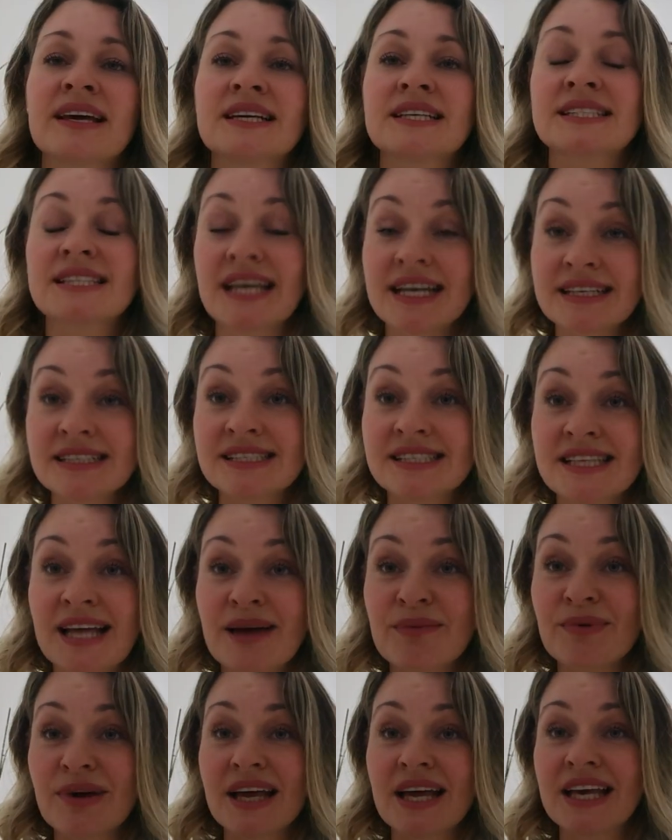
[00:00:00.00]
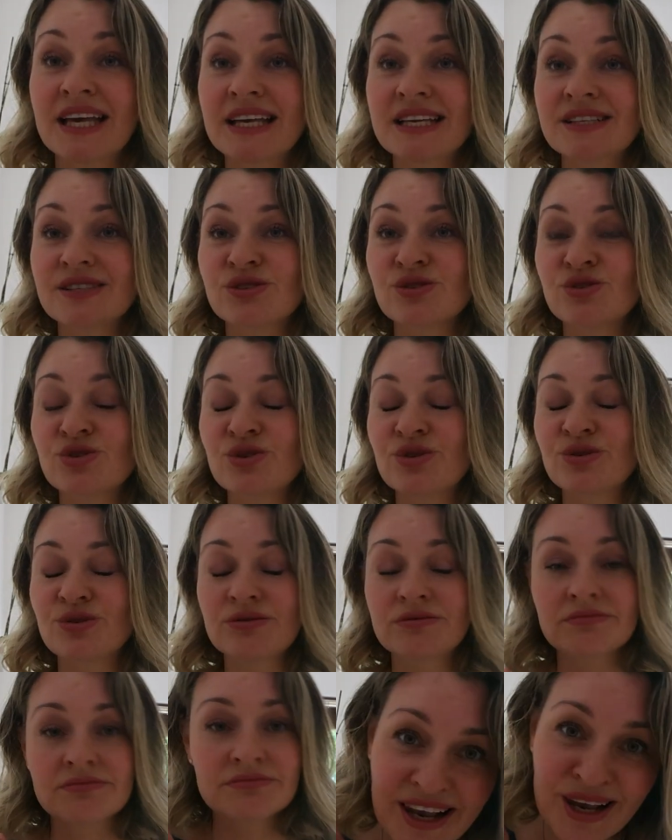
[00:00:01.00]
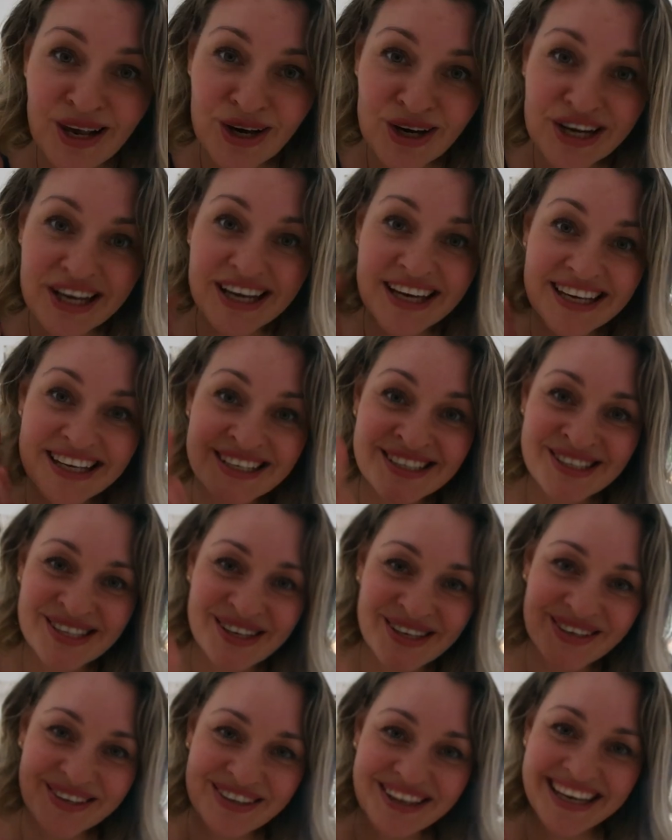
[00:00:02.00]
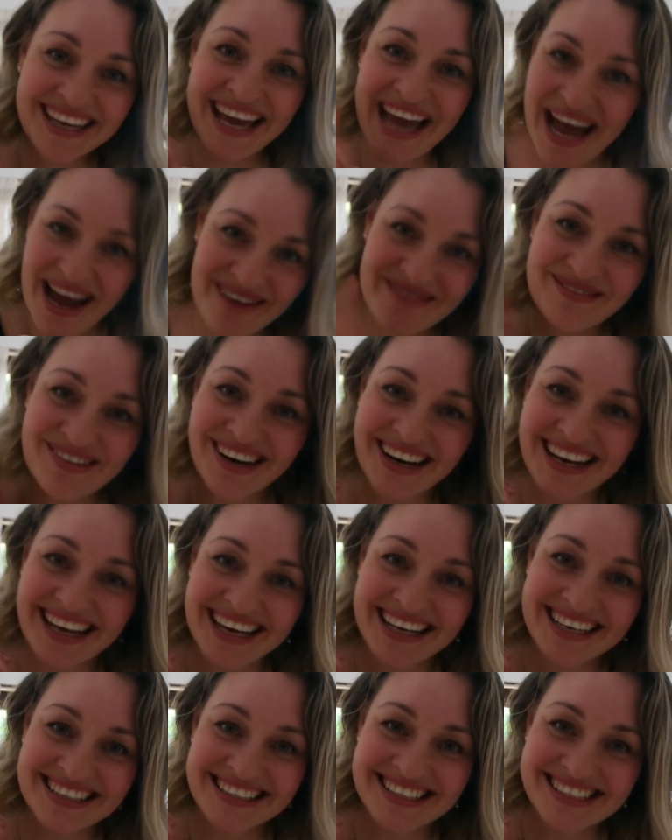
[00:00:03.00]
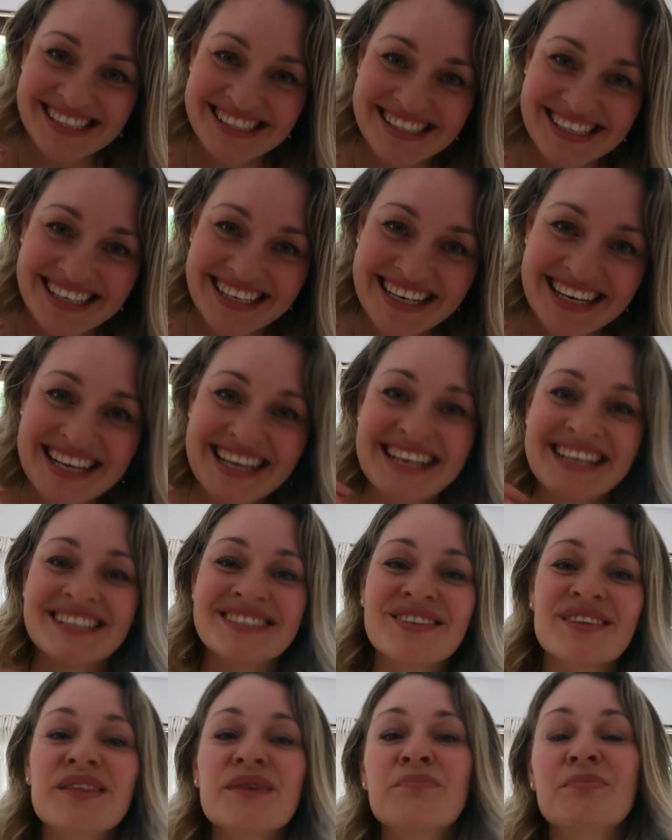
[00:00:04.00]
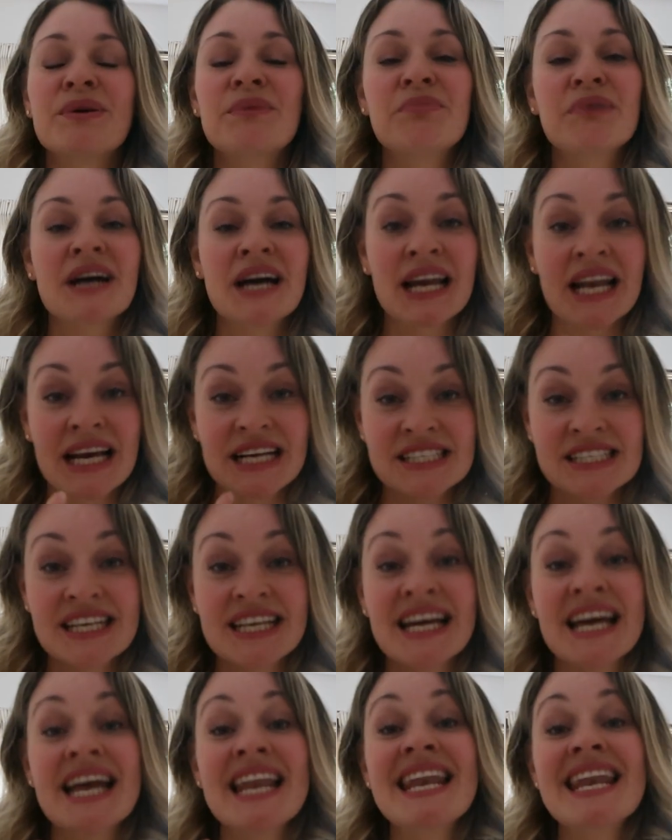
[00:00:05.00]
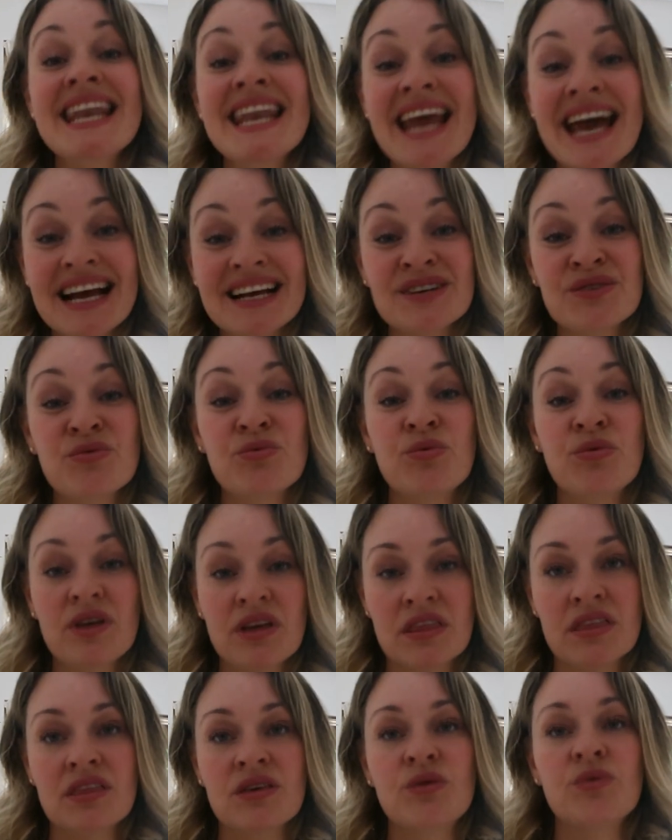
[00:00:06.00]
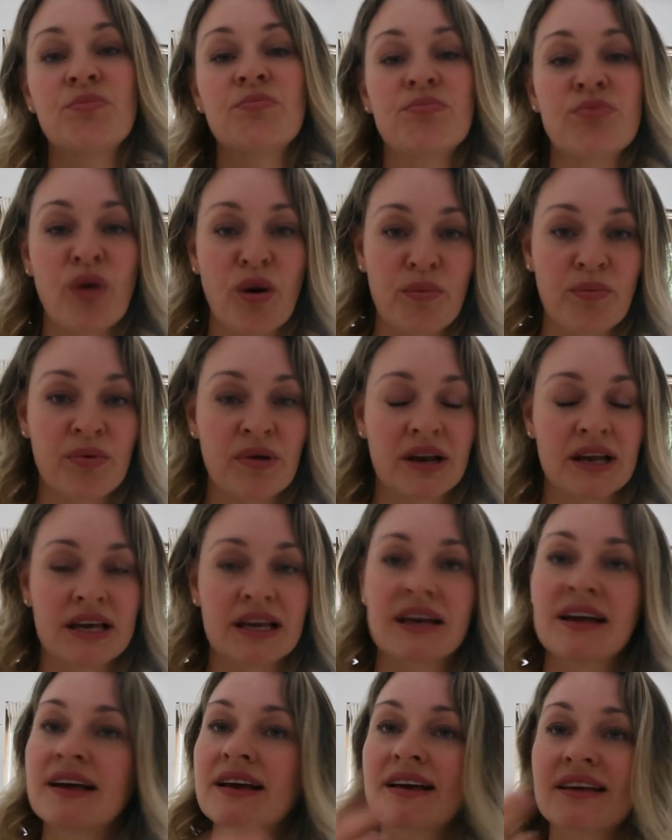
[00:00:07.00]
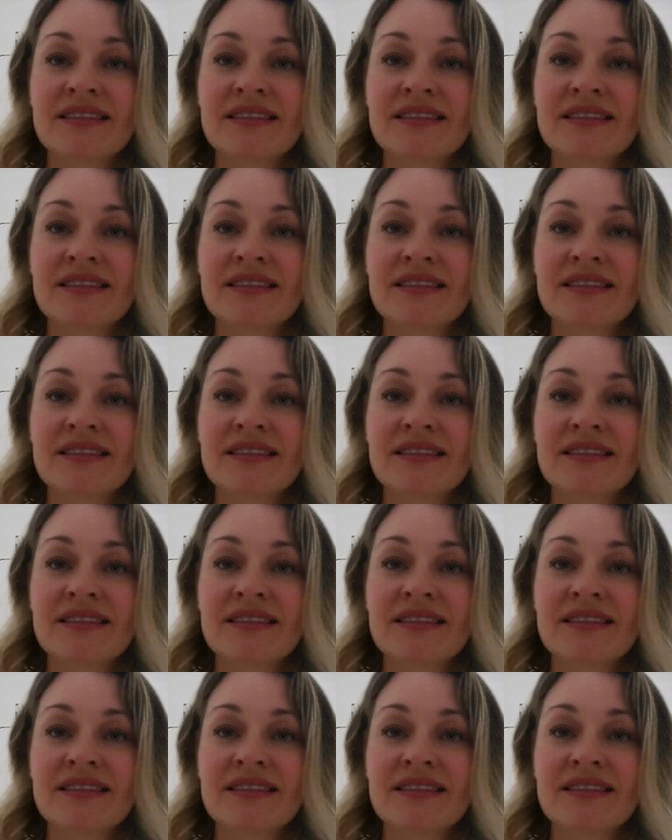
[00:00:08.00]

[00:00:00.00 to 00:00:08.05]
Second step is to look into the camera lens so that people can actually connect with you properly.